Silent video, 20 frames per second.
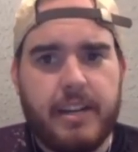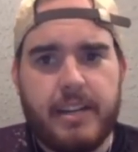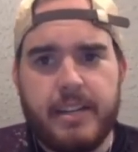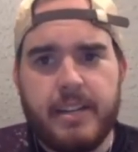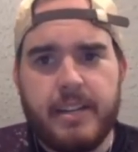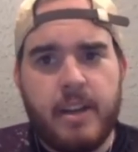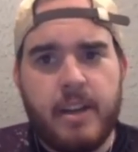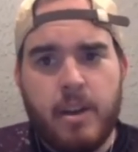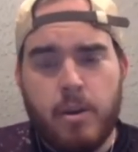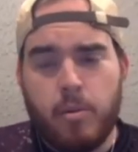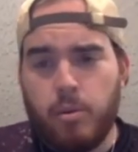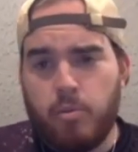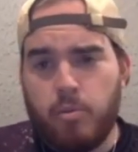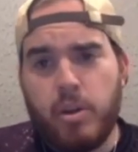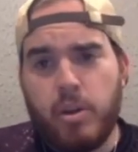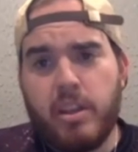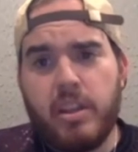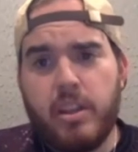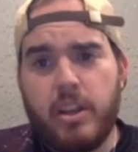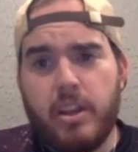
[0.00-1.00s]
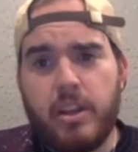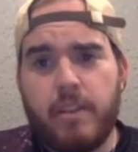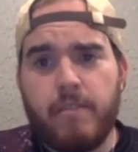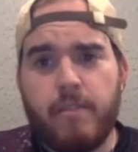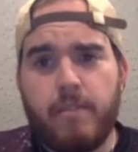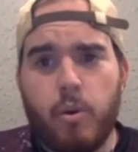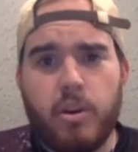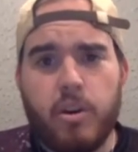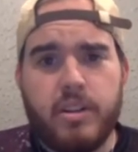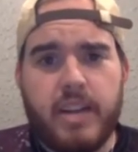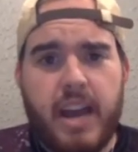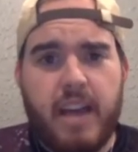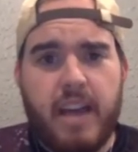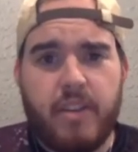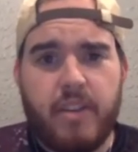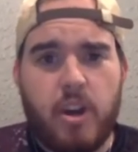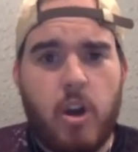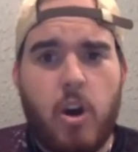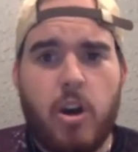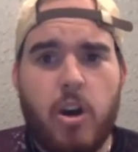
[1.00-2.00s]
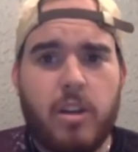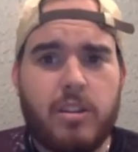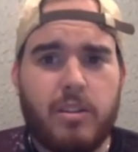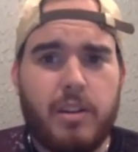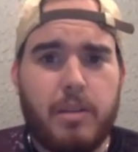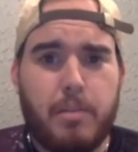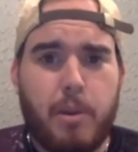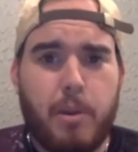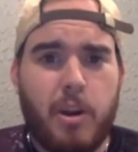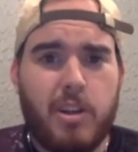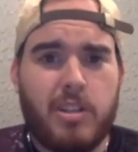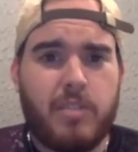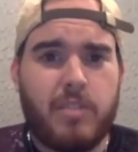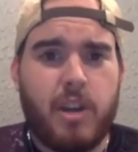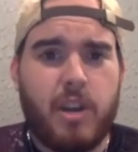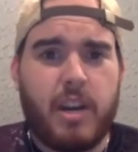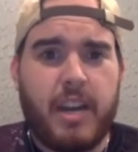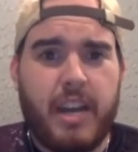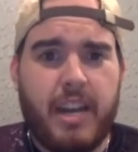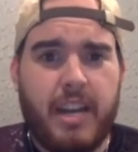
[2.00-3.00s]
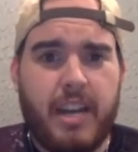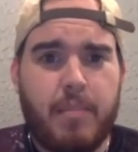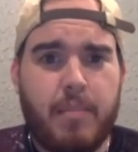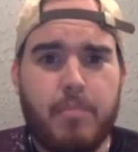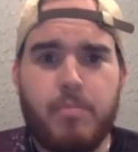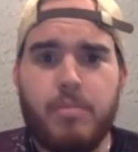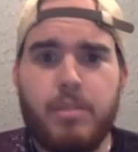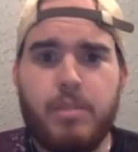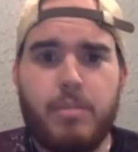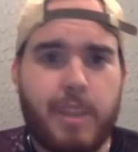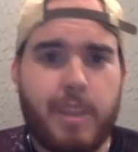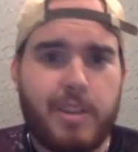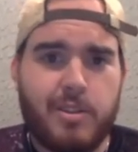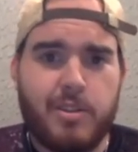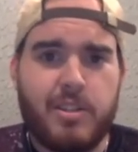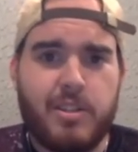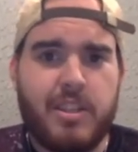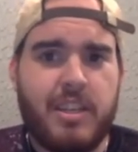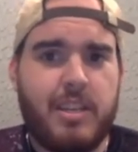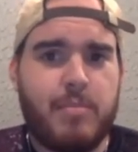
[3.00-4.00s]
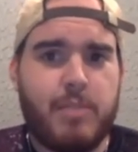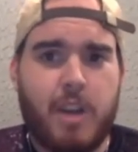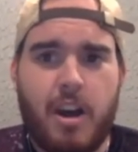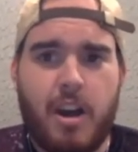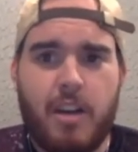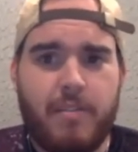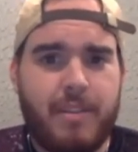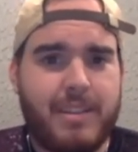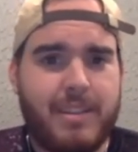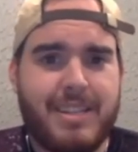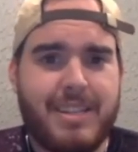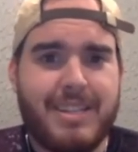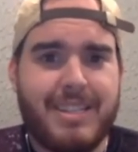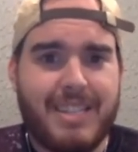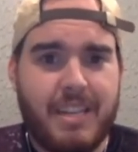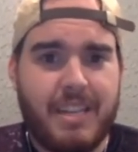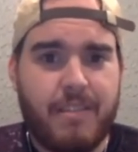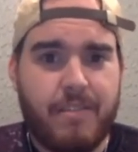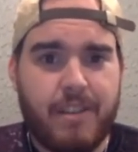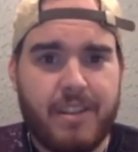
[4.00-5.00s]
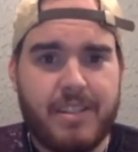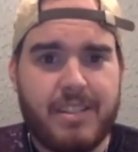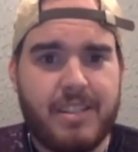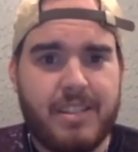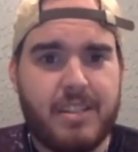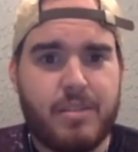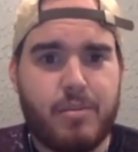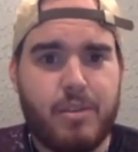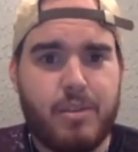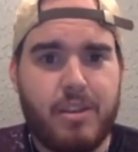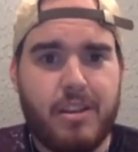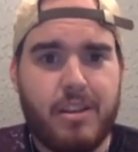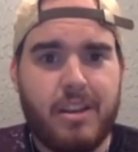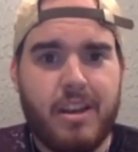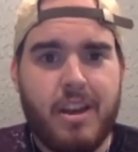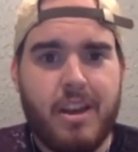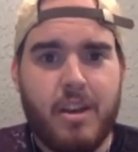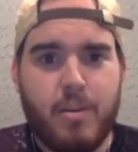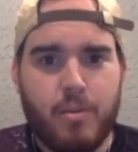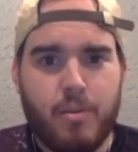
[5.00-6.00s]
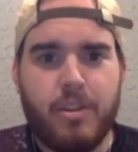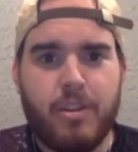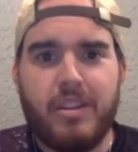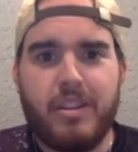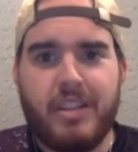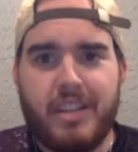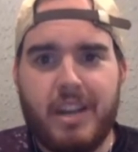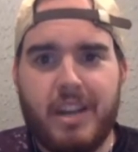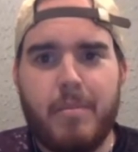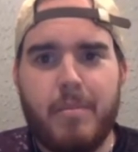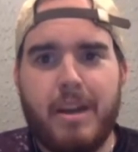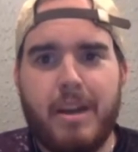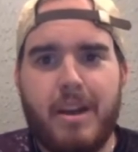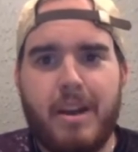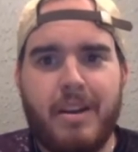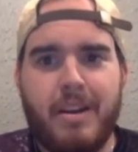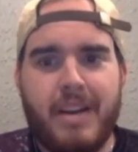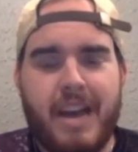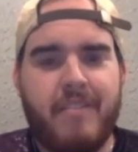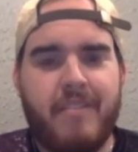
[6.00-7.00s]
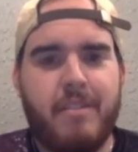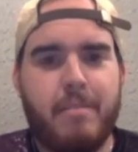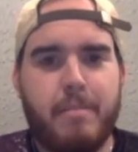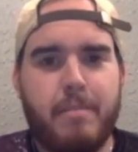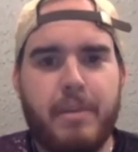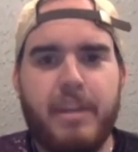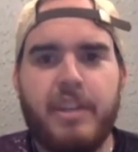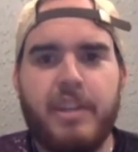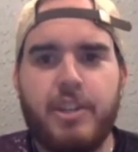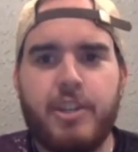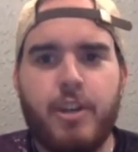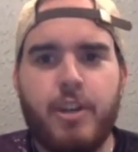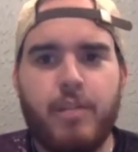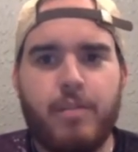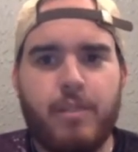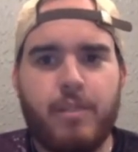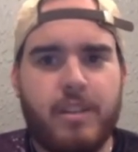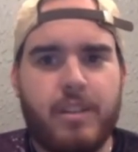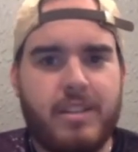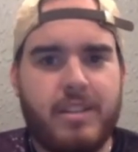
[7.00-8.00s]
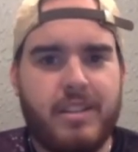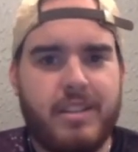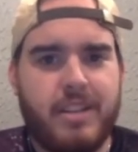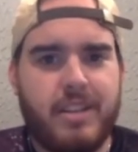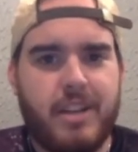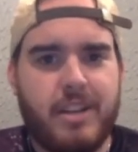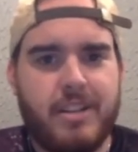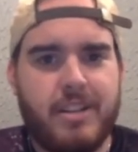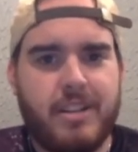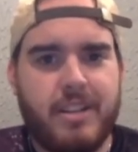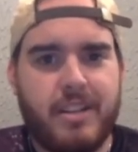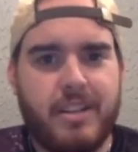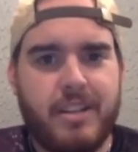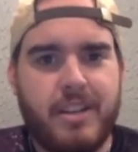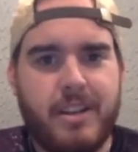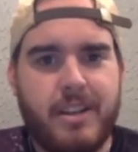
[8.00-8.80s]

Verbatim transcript: And we're really looking forward to having all three parts of our game, special teams, offense, and defense this week, really coming out and having a big show for us in Dodge City.